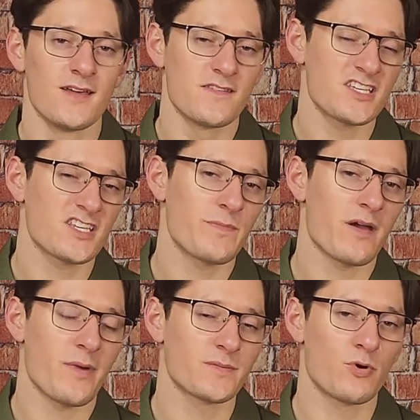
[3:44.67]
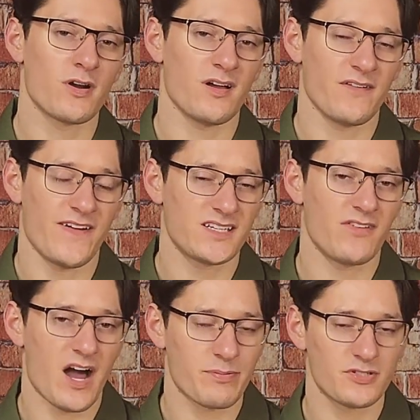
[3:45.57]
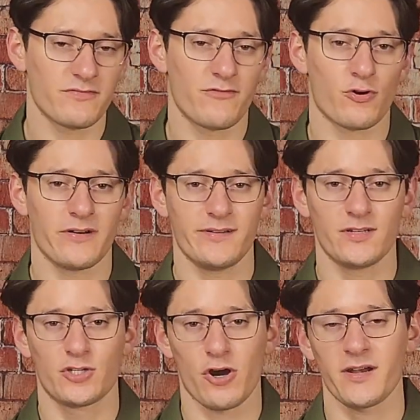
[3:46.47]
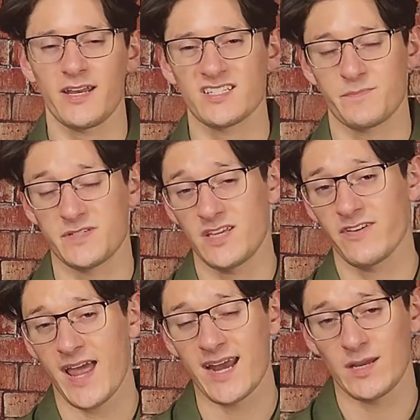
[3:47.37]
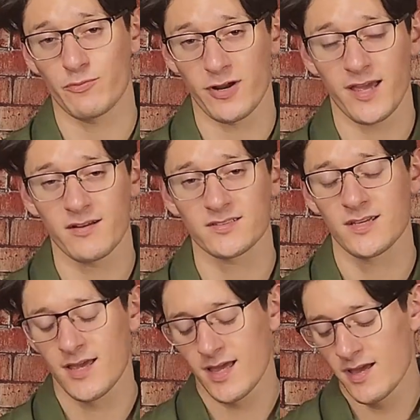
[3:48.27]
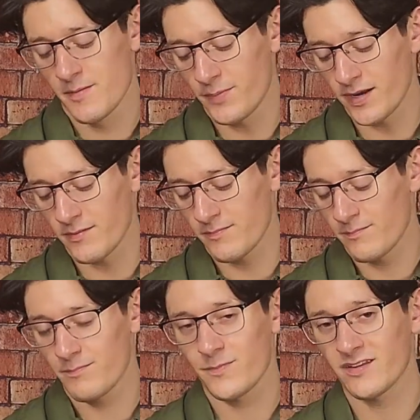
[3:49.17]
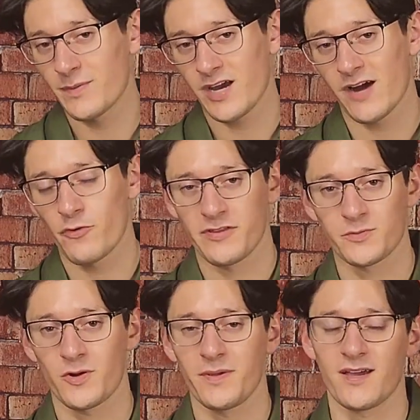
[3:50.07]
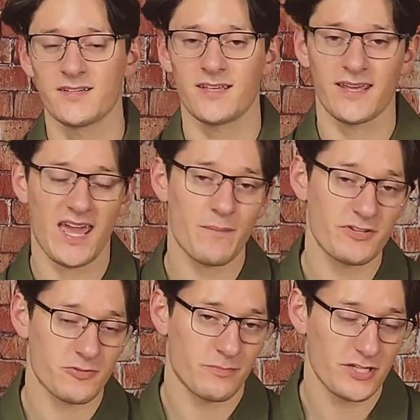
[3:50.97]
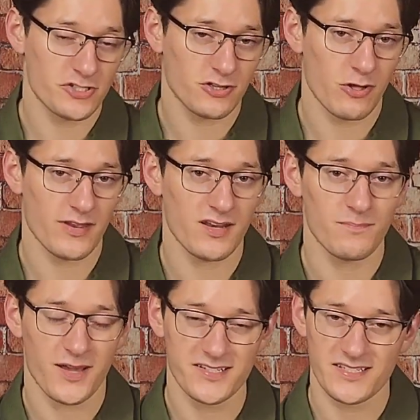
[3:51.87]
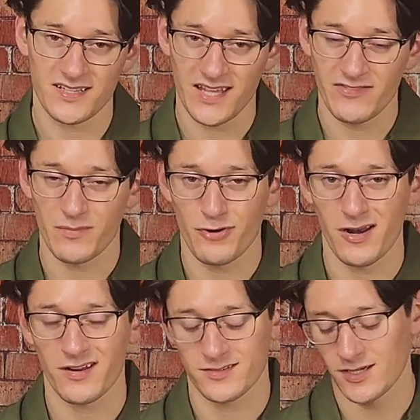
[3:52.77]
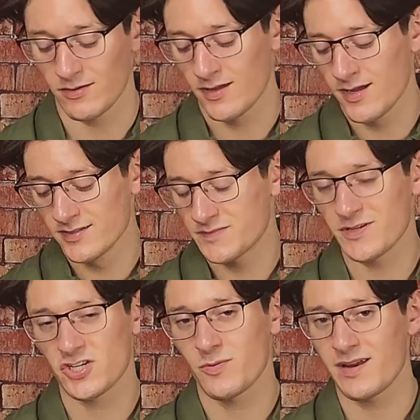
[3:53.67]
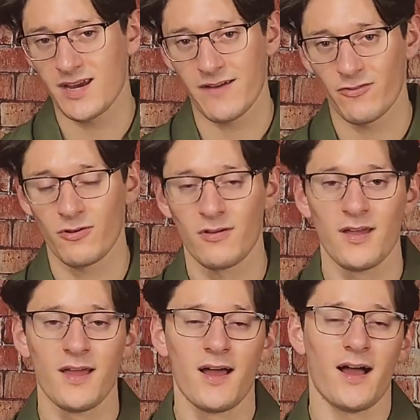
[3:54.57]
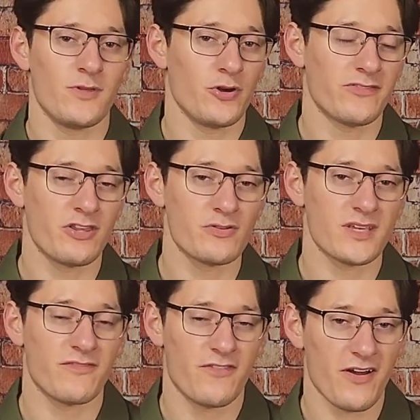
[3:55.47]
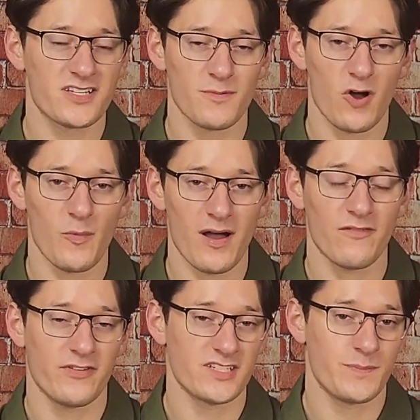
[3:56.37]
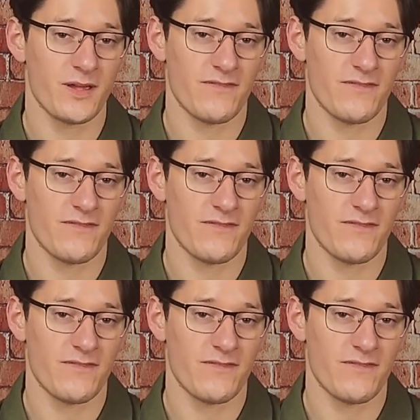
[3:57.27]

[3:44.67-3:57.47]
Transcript: this is going to be a much more effective option for targeting specific acne breakouts, but you have to be careful with this one because it can bleach your clothing because it's a leave-on product. So just make sure you're being careful. You only have to use a very small amount for this to be